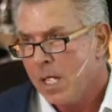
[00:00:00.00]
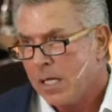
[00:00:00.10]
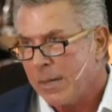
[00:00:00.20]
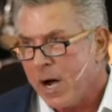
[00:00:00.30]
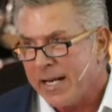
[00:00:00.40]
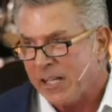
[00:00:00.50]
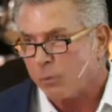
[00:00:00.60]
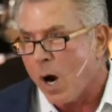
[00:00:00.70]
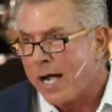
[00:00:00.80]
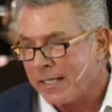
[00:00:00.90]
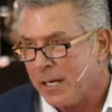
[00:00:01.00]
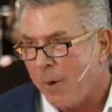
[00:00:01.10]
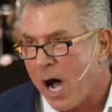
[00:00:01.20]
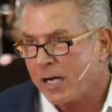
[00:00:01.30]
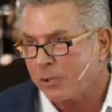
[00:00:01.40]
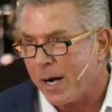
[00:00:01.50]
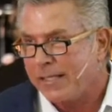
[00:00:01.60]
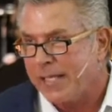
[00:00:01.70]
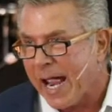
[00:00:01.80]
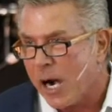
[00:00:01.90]
Come on, that's rocking the box
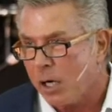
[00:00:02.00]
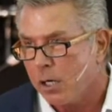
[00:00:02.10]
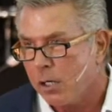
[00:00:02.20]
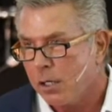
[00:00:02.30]
right there.